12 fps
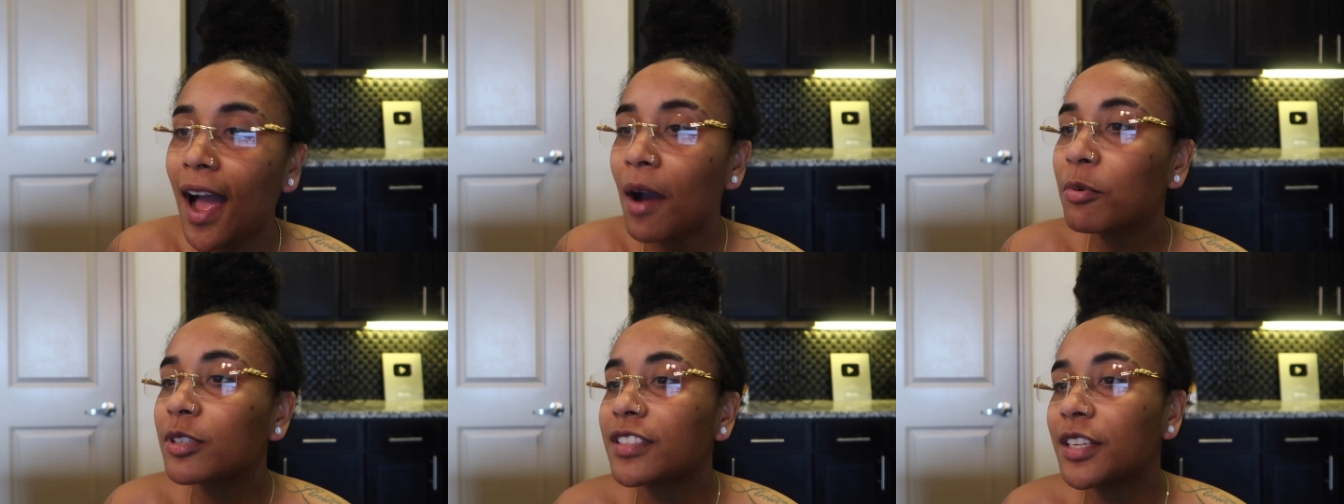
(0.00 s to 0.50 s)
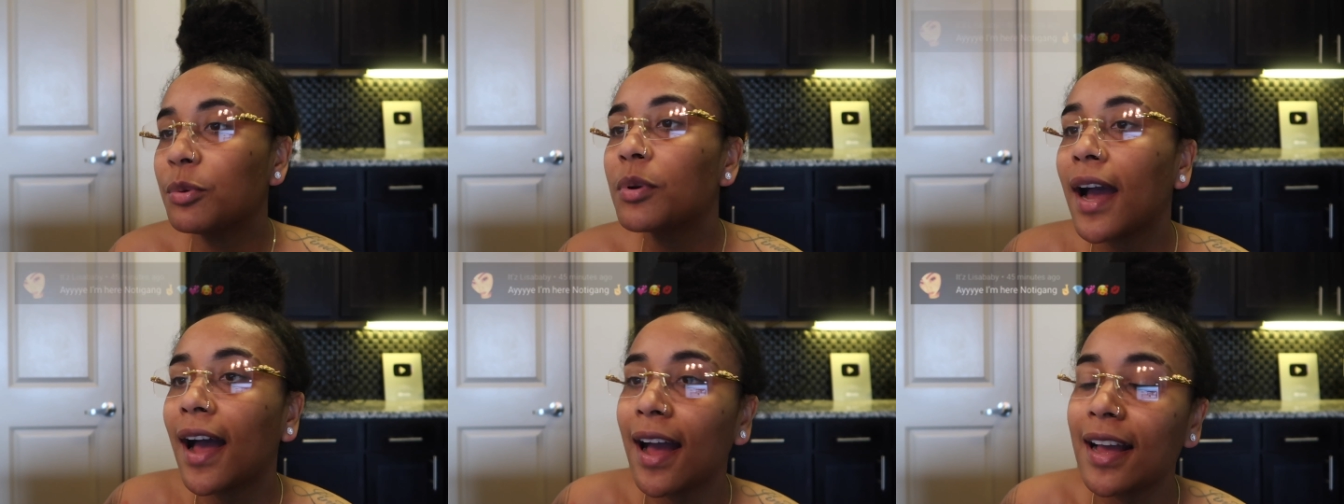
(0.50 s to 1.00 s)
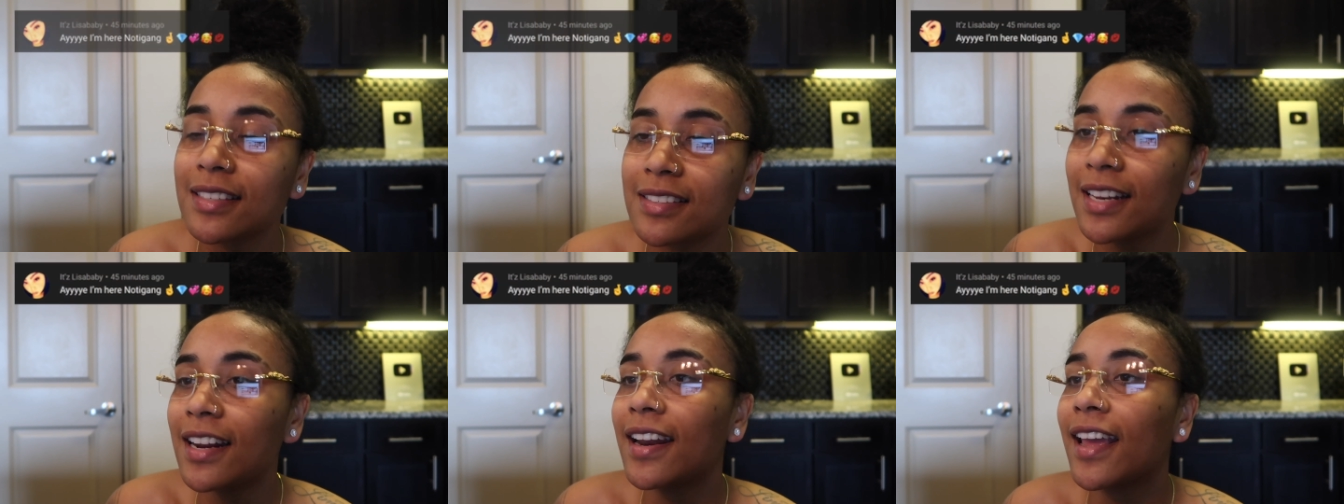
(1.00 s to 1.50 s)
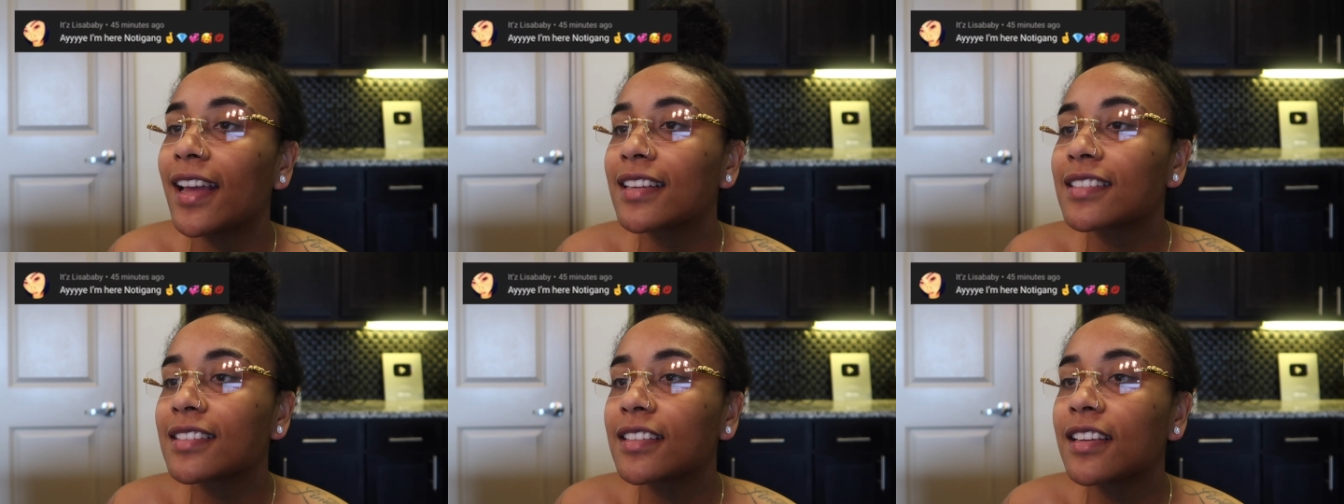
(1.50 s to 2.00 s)
I will see you guys in the
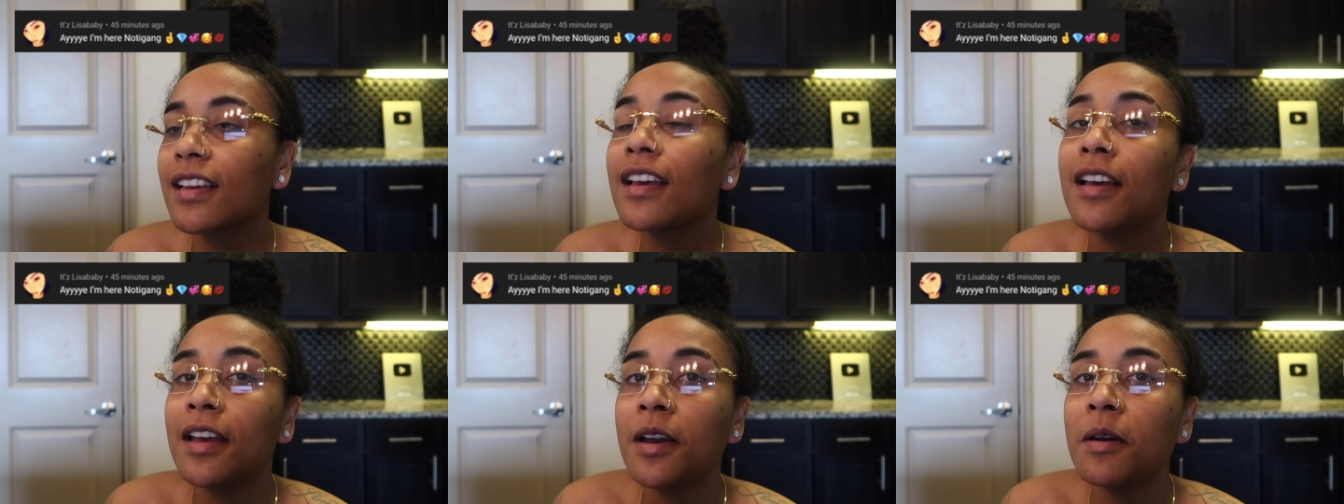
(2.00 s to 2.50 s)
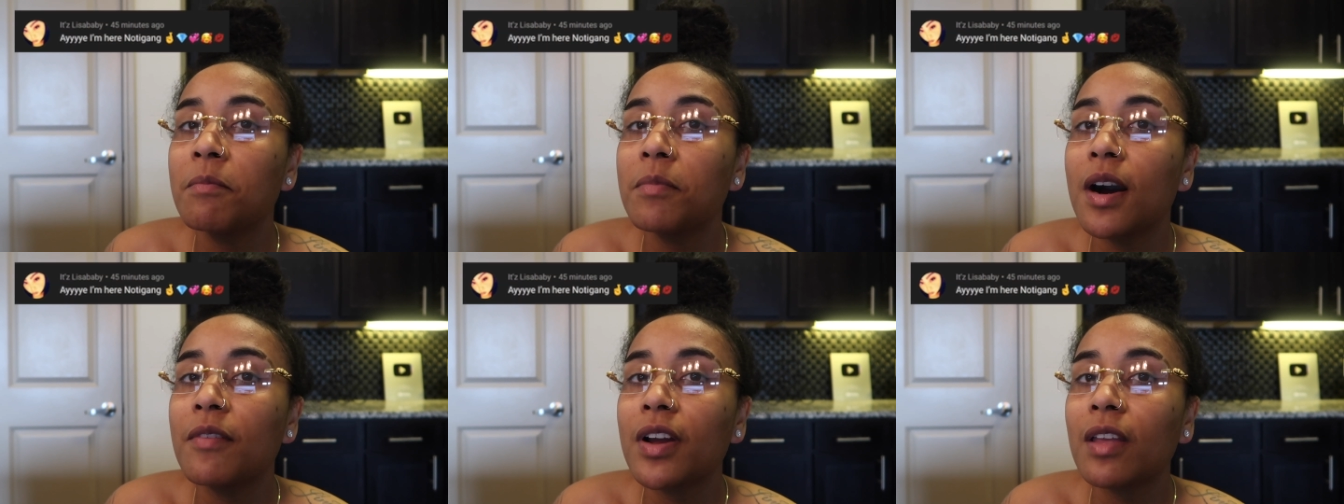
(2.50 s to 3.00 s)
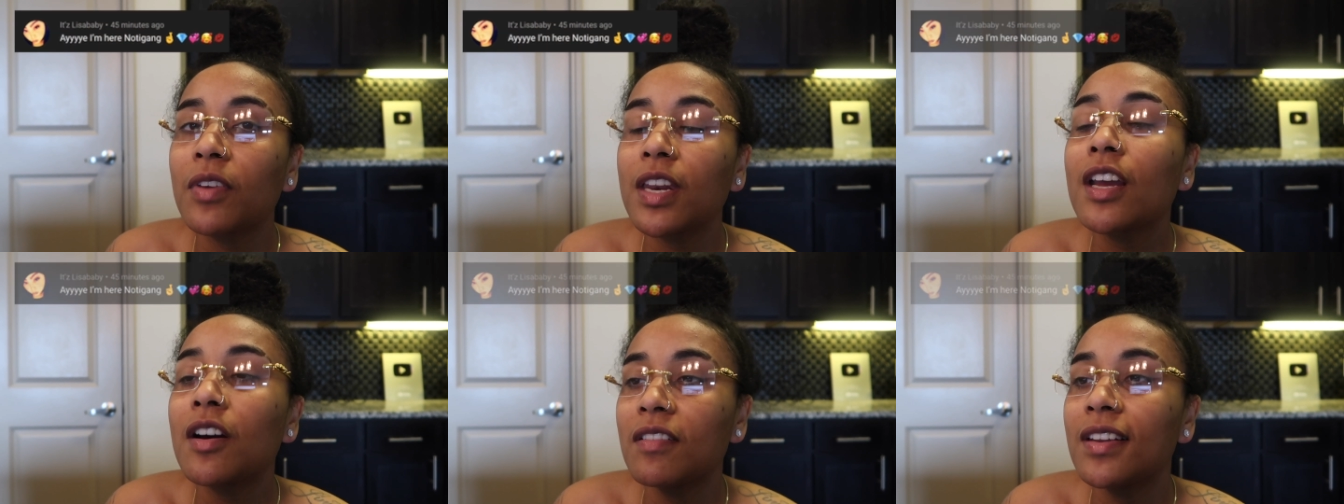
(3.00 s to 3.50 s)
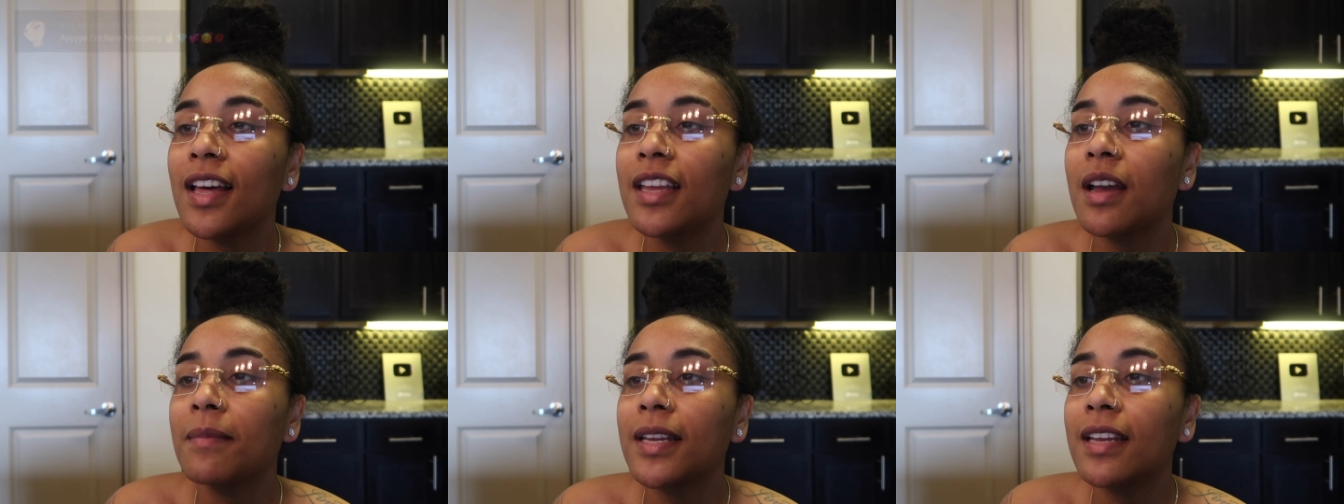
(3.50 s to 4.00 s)
next motherfucking video.
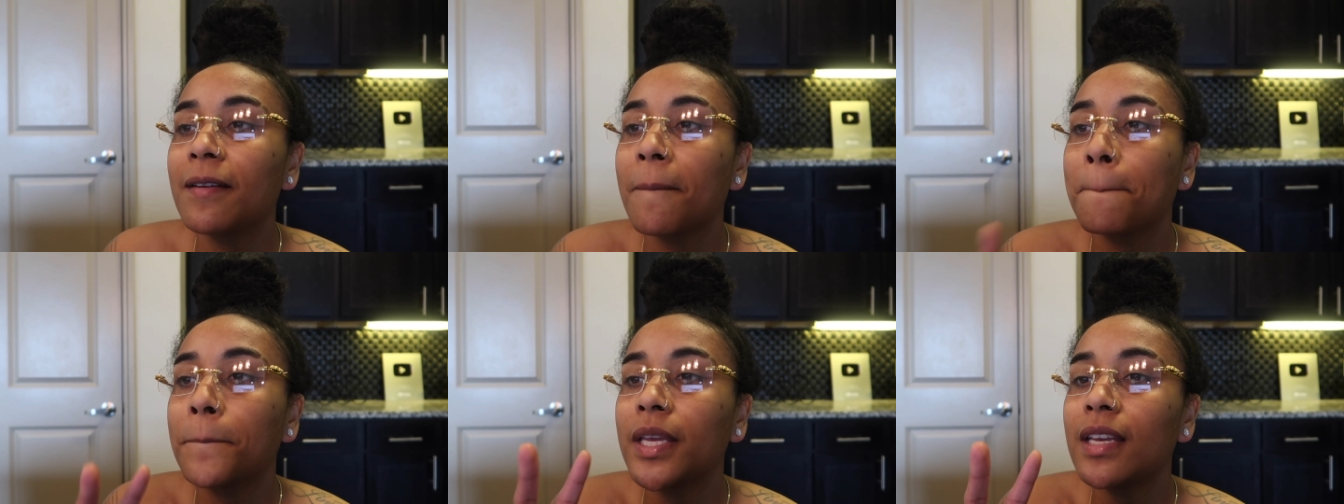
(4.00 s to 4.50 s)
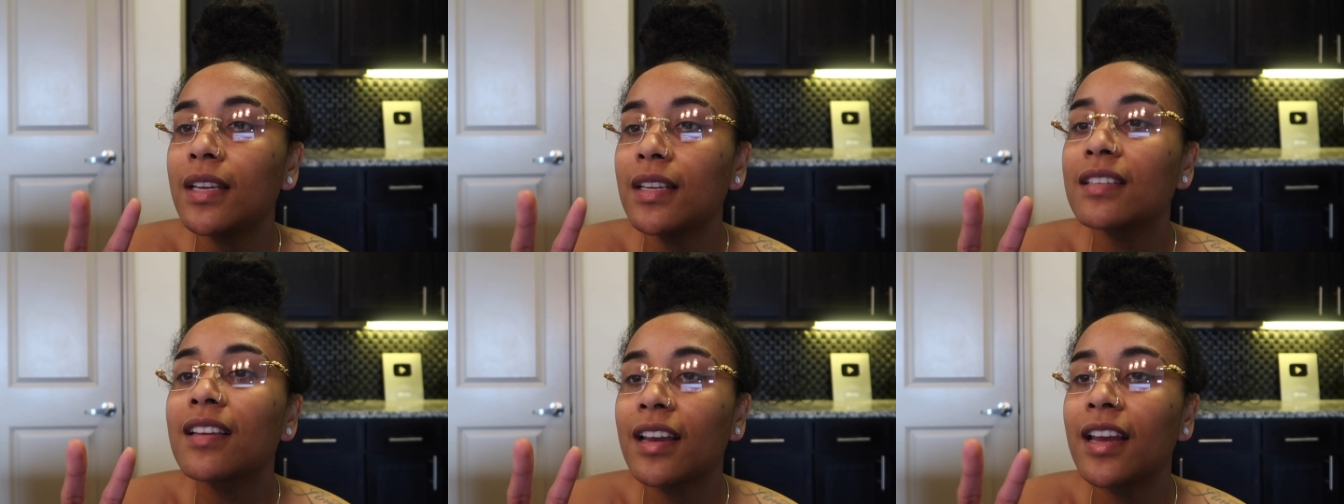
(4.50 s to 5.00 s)
Love y'all, man. Peace.